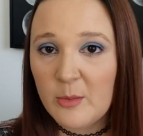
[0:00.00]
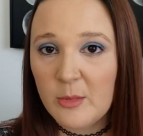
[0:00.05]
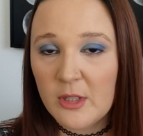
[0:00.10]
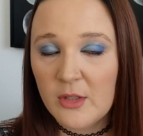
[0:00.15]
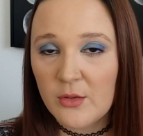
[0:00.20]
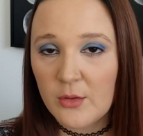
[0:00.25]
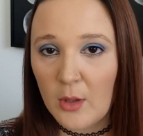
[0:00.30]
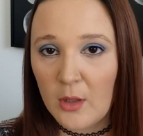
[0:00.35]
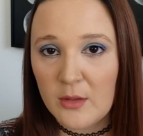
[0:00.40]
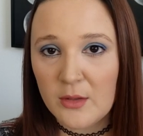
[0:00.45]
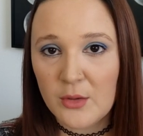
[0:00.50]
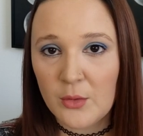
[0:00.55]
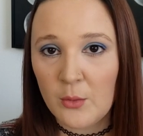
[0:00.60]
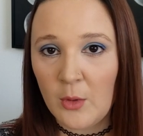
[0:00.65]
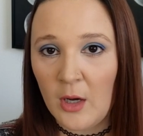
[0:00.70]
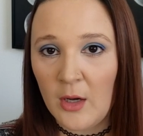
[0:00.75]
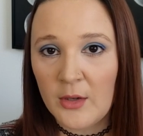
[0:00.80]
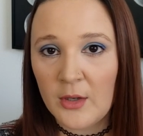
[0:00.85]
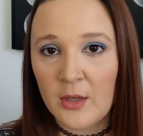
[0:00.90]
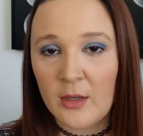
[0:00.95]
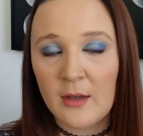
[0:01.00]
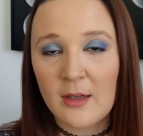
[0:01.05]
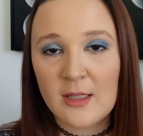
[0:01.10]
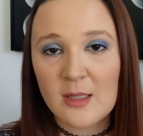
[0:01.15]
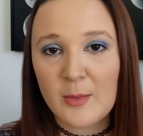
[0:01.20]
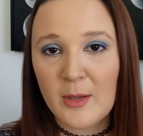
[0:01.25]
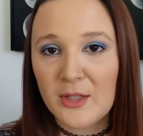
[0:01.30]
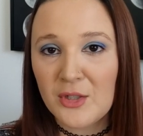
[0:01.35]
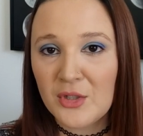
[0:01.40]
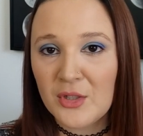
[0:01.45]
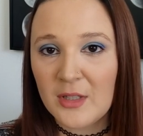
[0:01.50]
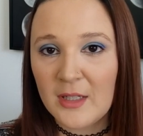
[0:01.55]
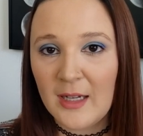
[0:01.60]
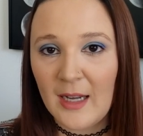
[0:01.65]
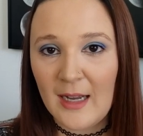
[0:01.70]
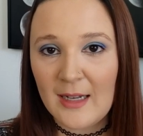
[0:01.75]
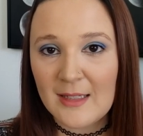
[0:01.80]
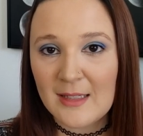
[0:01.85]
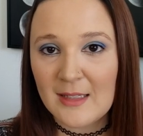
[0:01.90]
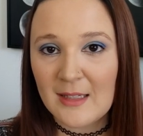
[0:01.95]
been drawn to water, especially
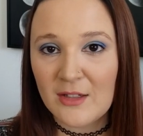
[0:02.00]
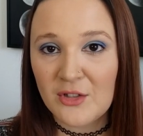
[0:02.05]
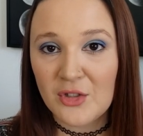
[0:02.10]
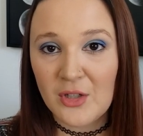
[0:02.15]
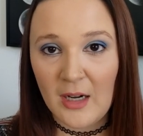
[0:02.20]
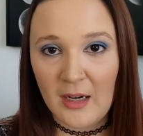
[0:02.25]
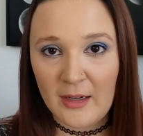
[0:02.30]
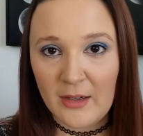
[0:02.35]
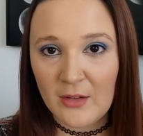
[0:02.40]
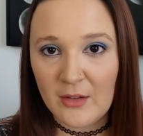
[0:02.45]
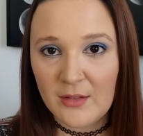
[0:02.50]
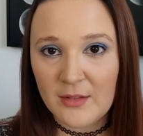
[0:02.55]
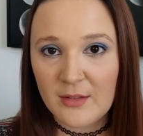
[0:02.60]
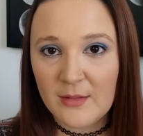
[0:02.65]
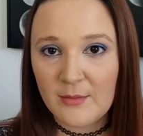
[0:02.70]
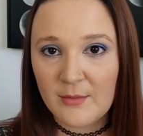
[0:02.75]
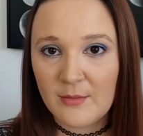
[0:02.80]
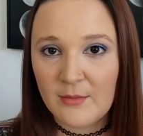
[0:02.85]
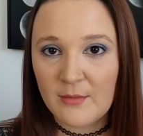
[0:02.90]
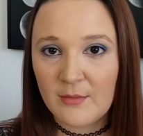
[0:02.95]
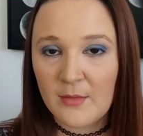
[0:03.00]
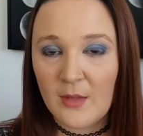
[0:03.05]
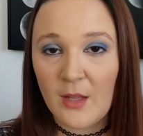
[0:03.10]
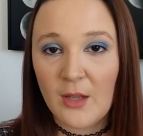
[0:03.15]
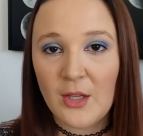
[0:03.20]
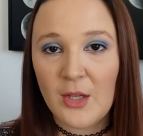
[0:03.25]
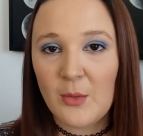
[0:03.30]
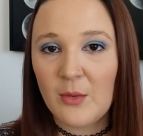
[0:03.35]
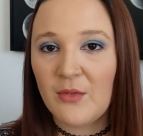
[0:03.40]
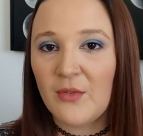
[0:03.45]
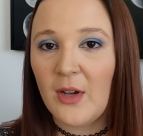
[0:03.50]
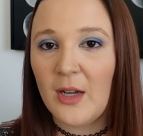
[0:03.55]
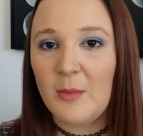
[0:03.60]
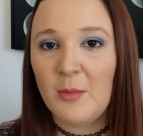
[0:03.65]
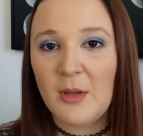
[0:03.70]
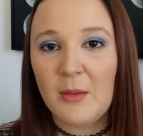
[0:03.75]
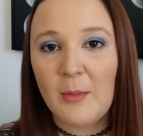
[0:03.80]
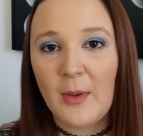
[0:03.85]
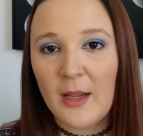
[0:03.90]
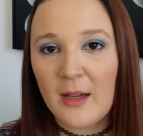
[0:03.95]
as a child. You would find
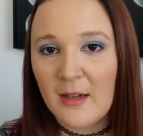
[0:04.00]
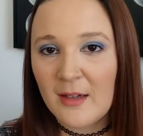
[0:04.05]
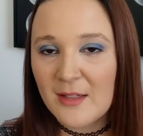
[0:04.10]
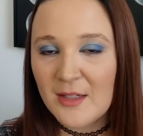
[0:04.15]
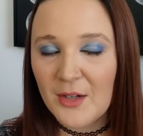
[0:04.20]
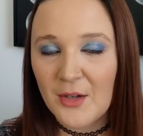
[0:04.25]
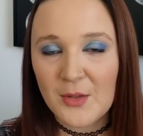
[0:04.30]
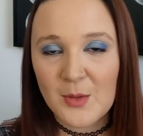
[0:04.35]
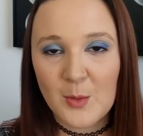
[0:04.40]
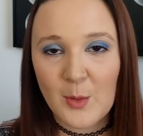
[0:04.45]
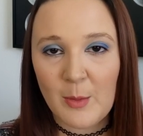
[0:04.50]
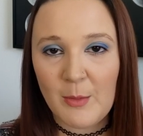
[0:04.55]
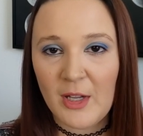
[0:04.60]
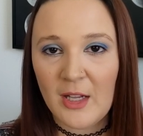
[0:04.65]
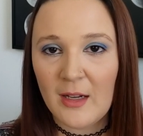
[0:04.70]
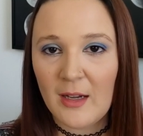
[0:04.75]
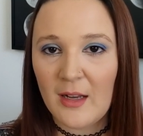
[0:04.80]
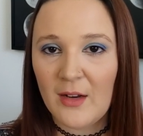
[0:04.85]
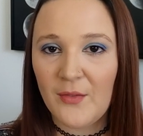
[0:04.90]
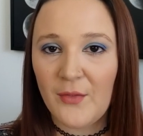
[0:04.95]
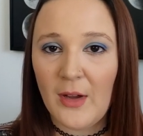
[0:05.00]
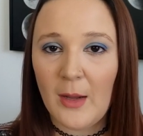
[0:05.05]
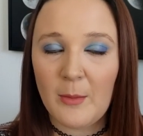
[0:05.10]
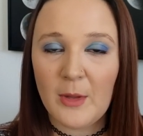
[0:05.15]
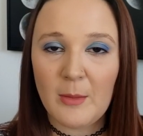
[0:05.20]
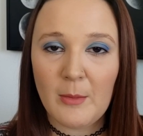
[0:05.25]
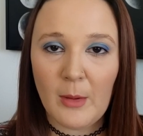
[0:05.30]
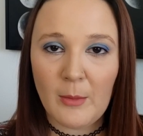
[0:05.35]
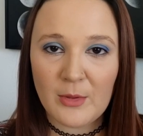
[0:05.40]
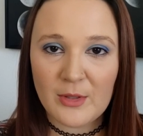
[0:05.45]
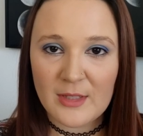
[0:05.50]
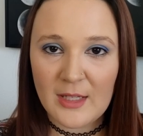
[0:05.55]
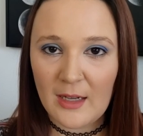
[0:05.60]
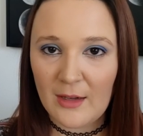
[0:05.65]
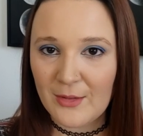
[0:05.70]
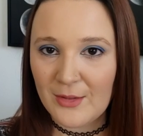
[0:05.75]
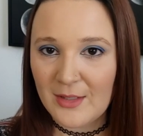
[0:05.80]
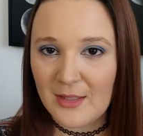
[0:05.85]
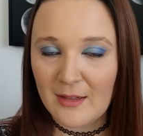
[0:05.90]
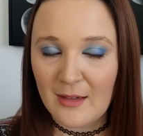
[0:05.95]
me begging to go swimming at a family member's
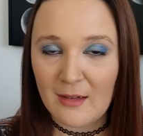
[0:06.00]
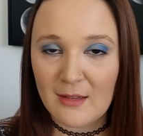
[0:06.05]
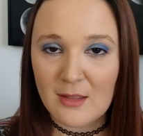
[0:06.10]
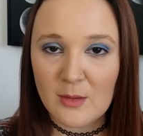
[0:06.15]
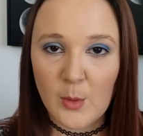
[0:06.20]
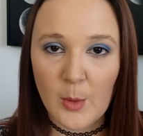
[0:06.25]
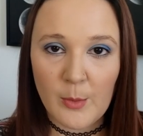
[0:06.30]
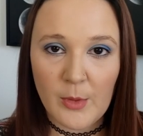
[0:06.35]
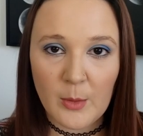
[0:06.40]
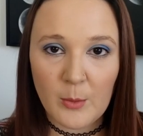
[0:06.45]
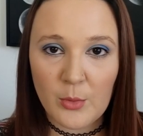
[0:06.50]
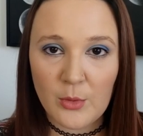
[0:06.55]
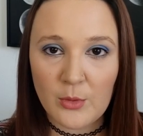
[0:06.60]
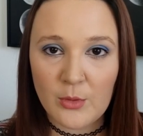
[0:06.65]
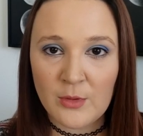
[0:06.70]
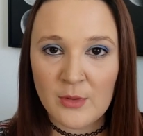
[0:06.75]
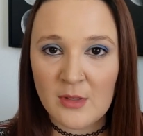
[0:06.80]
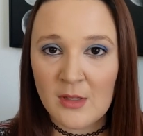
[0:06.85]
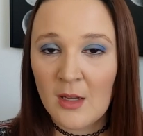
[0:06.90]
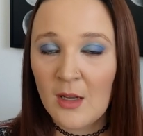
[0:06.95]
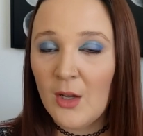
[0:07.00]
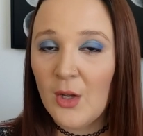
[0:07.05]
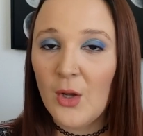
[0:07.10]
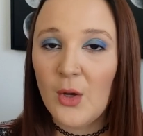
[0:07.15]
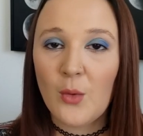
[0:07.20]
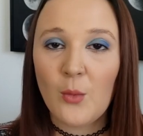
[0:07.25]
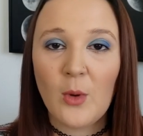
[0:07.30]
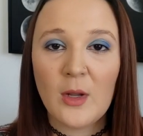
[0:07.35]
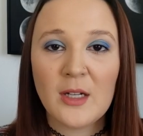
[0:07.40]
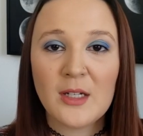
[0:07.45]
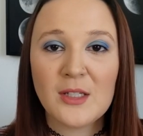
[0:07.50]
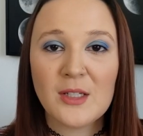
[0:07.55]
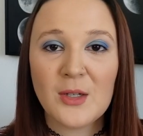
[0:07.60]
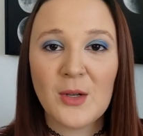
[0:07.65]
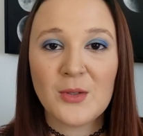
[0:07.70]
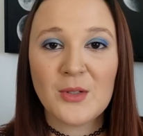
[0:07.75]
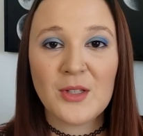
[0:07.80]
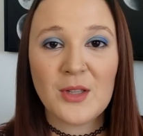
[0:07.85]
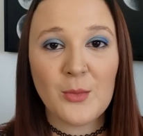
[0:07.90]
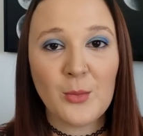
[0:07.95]
house that had swimming pools, wanting to
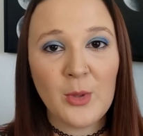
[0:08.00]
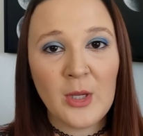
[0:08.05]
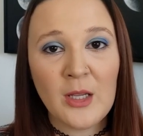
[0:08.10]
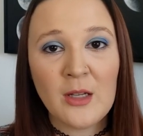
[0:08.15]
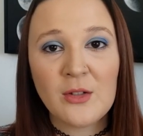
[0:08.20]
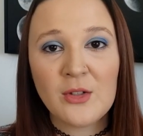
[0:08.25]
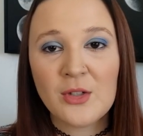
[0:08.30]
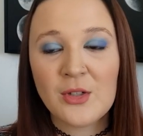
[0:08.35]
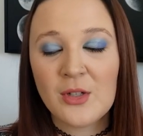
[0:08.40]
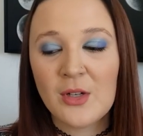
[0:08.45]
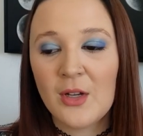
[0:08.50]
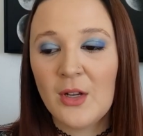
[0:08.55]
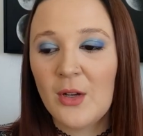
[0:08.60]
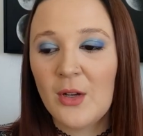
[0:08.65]
go to the beach,